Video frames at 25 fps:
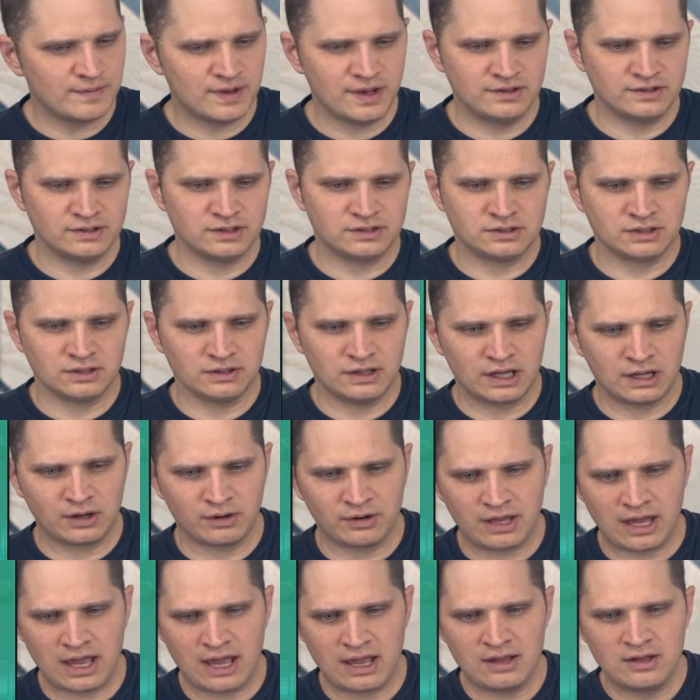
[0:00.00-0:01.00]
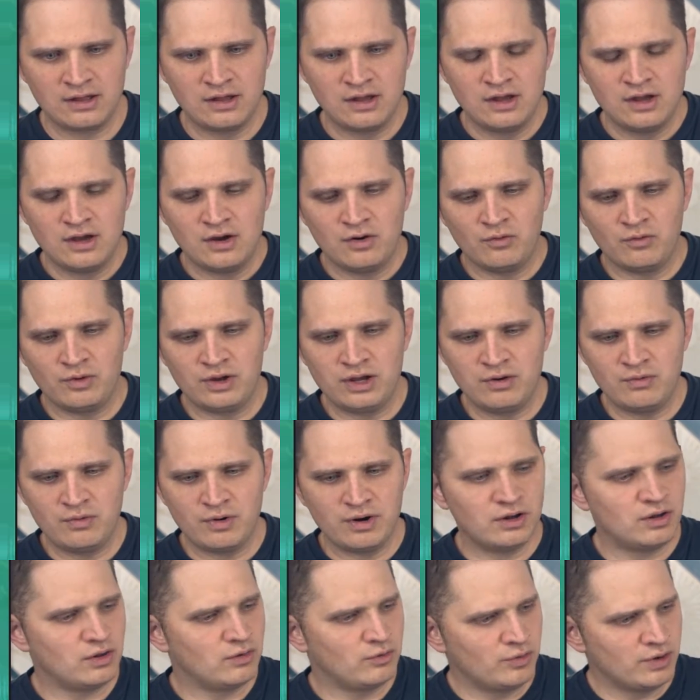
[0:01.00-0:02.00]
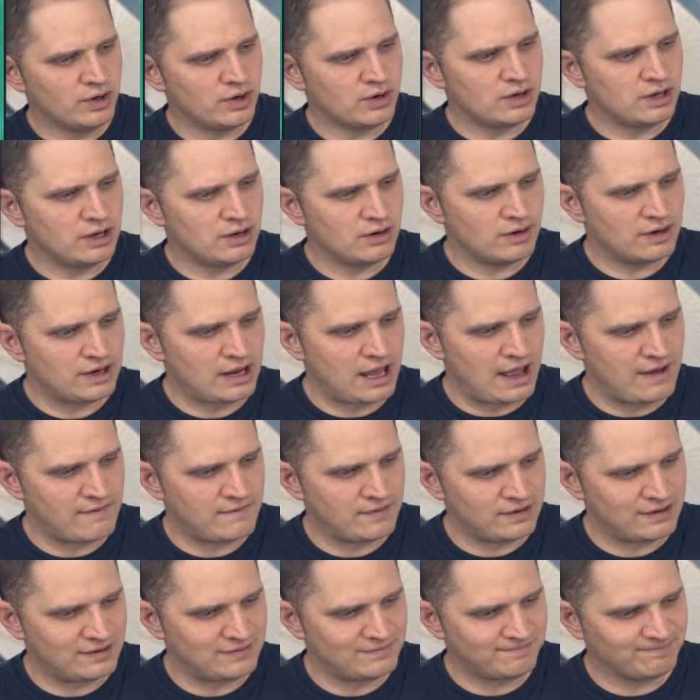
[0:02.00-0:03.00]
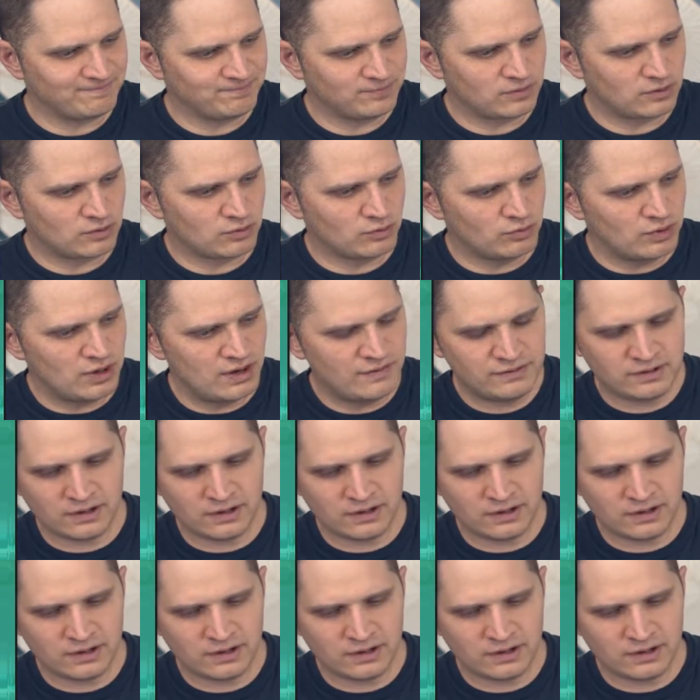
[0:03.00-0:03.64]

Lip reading: Is it to okay, we're here in heaven, we've